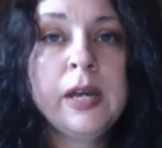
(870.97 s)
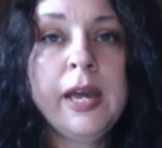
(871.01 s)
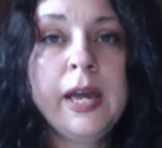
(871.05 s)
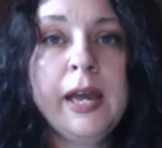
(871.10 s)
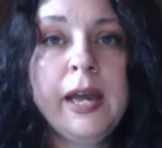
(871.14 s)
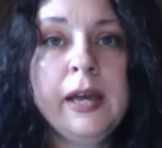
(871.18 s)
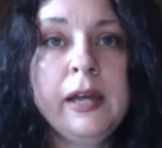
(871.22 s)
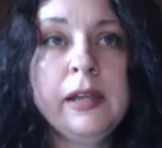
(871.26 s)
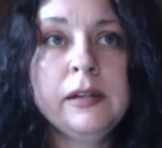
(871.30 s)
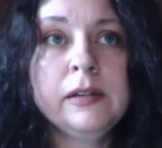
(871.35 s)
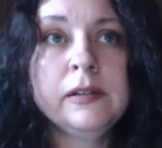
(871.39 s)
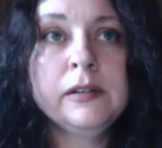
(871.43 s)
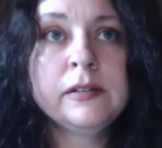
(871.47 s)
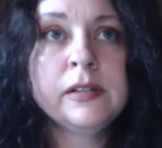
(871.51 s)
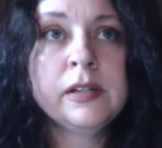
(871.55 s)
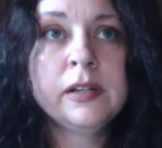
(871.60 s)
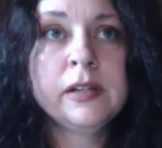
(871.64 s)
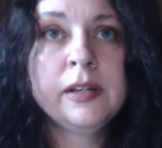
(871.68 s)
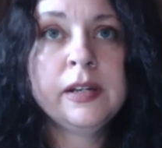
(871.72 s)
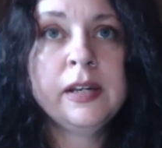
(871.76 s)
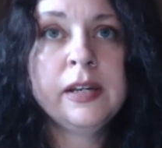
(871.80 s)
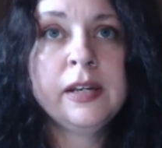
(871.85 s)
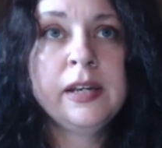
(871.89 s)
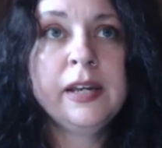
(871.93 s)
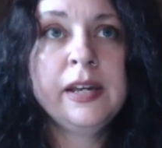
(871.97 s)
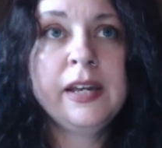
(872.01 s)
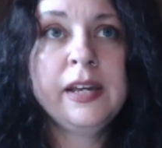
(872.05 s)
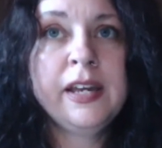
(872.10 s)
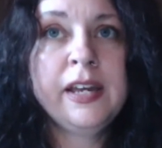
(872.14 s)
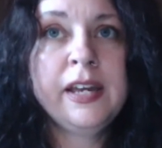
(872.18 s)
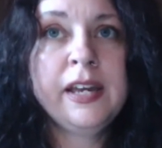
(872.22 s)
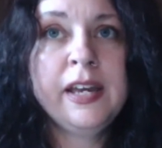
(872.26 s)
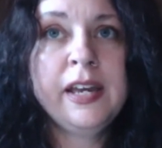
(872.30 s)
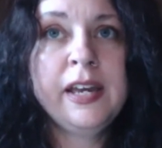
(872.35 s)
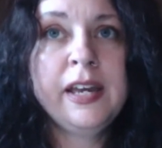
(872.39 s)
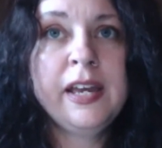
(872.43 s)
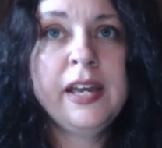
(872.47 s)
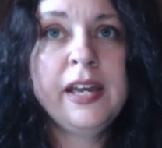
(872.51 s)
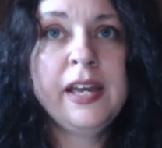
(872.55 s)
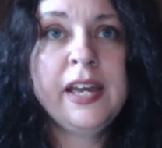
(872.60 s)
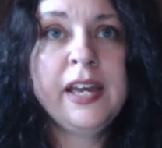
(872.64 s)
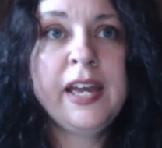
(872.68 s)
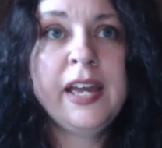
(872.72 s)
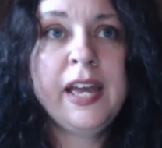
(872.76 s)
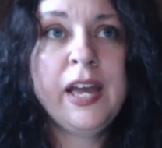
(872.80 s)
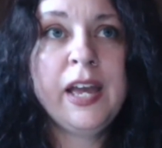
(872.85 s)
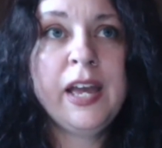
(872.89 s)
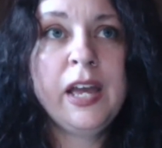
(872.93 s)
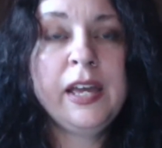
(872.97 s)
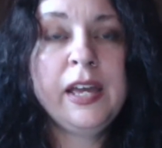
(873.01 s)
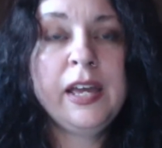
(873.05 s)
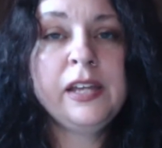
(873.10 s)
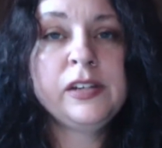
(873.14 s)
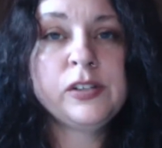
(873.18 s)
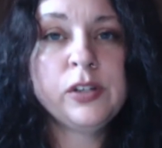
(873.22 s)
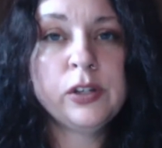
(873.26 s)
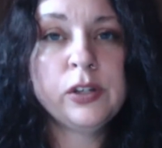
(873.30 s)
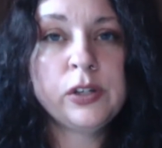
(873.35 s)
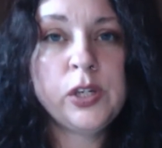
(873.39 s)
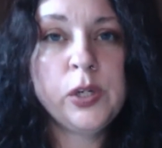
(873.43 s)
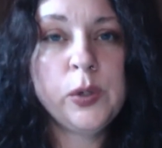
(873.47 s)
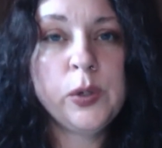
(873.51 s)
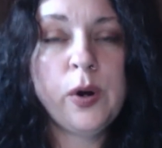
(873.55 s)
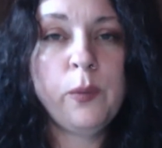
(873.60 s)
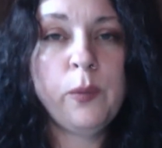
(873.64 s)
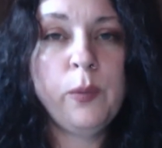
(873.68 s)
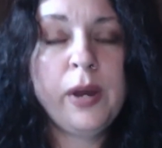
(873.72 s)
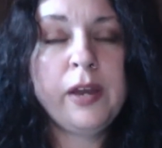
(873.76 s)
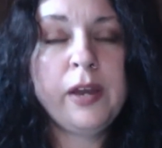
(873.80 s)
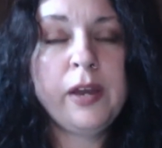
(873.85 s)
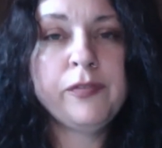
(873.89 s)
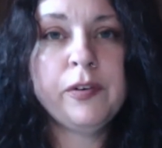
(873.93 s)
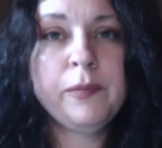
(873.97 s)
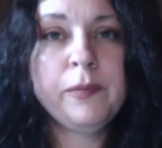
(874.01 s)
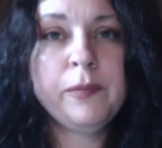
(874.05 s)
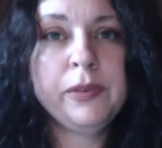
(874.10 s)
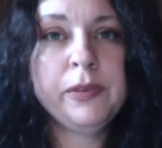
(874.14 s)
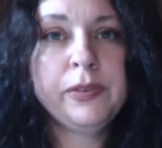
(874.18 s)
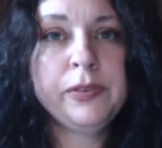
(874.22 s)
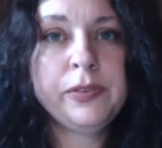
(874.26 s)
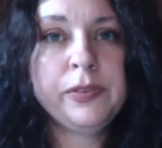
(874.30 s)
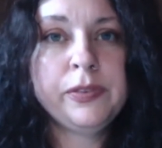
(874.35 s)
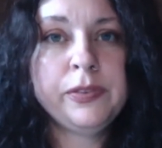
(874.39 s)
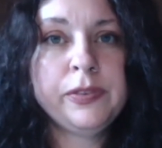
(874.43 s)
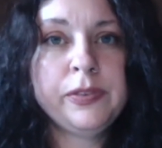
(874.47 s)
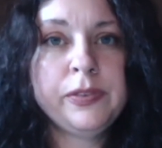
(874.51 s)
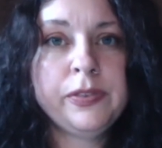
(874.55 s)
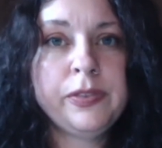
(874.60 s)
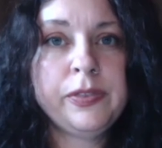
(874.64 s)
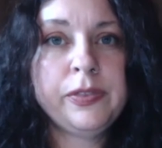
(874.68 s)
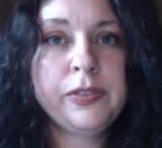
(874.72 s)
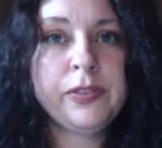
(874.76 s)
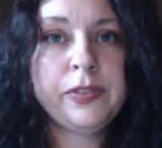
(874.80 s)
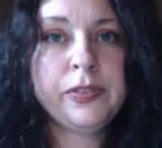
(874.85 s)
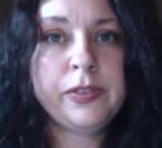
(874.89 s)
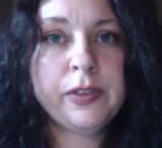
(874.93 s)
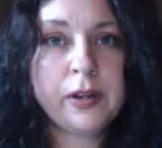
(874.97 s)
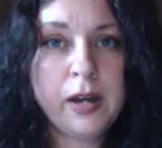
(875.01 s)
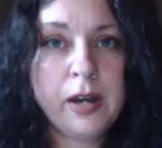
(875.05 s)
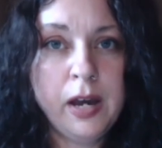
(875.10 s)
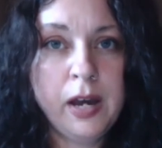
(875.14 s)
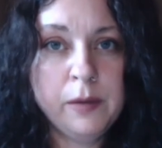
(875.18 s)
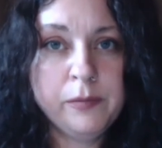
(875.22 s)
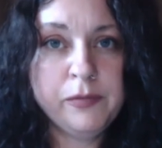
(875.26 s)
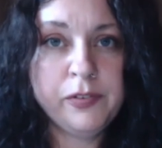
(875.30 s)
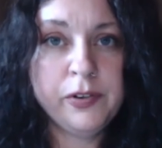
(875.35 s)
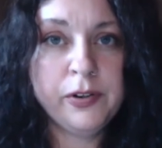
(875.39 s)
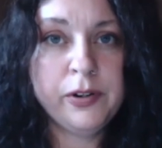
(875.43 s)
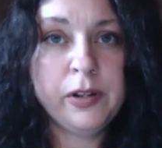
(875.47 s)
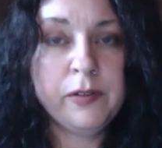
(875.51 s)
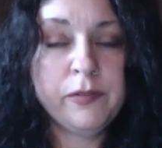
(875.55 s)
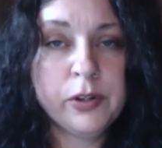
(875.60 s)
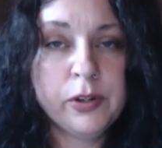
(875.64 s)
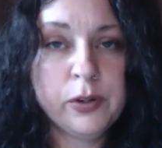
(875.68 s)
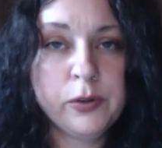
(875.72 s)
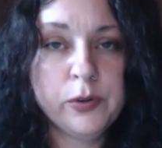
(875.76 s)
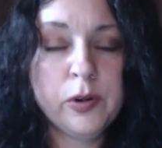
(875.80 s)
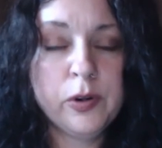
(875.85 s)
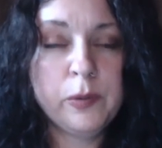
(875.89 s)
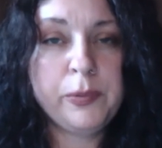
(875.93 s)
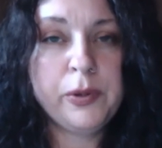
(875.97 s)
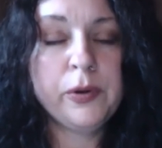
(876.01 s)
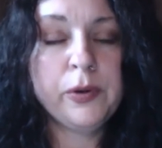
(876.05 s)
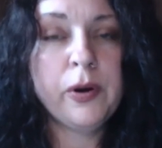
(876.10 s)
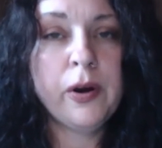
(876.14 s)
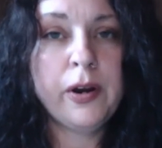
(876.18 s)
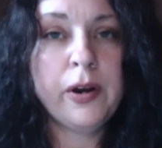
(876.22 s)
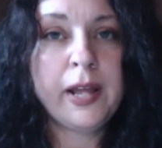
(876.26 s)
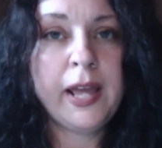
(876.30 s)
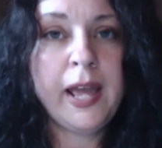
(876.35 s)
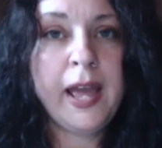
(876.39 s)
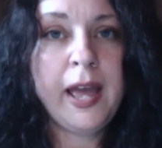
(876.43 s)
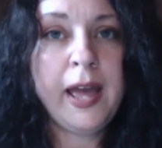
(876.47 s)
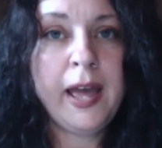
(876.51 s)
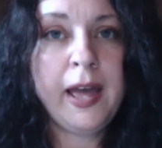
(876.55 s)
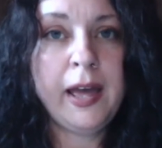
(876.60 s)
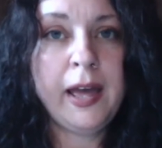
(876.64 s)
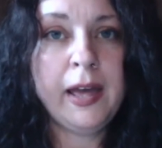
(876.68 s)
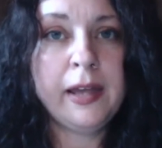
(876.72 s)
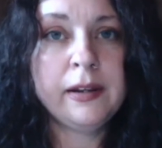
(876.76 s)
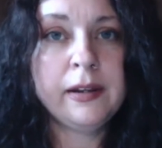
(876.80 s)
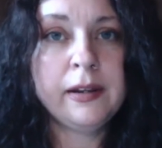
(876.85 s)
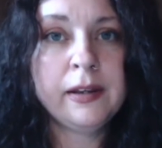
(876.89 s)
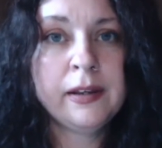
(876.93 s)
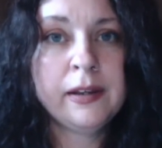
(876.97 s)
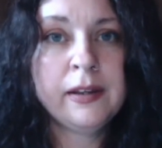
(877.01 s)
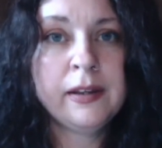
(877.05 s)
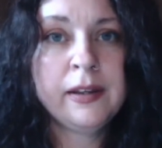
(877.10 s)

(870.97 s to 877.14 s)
And mm-hmm. he took you away from the comfort of the group you already had,